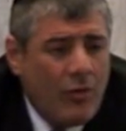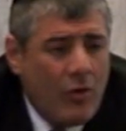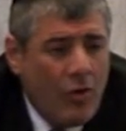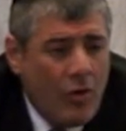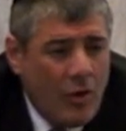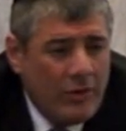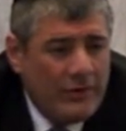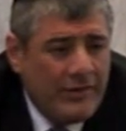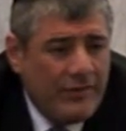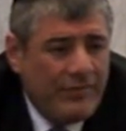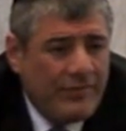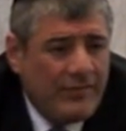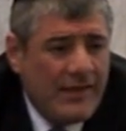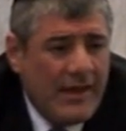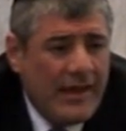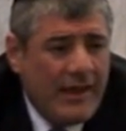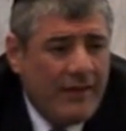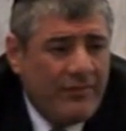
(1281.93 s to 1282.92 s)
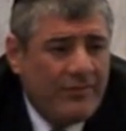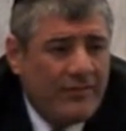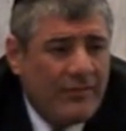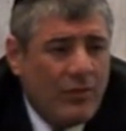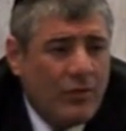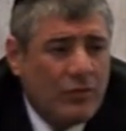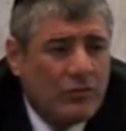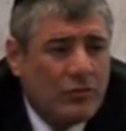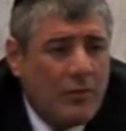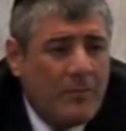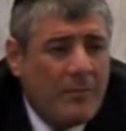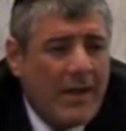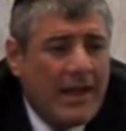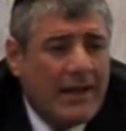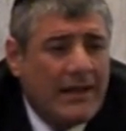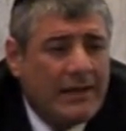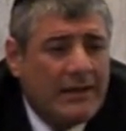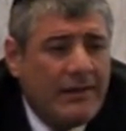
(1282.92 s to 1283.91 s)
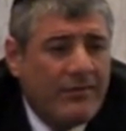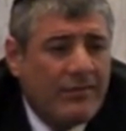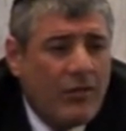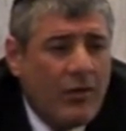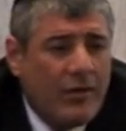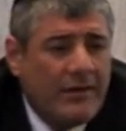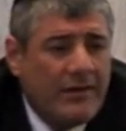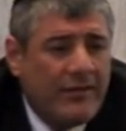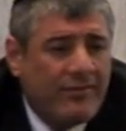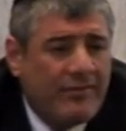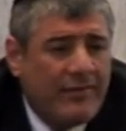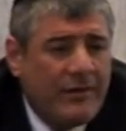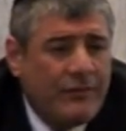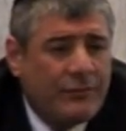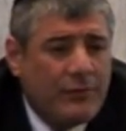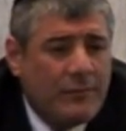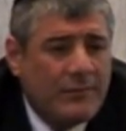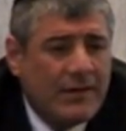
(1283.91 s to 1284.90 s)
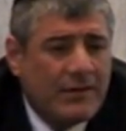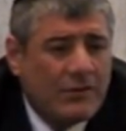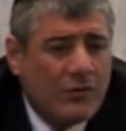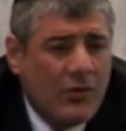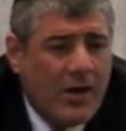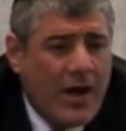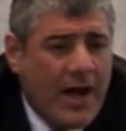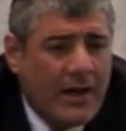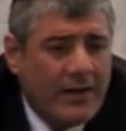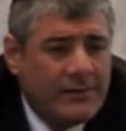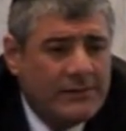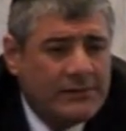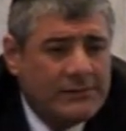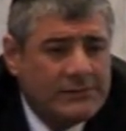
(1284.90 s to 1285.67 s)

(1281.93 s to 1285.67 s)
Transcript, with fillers: all these things automatically is already a sin from the Torah.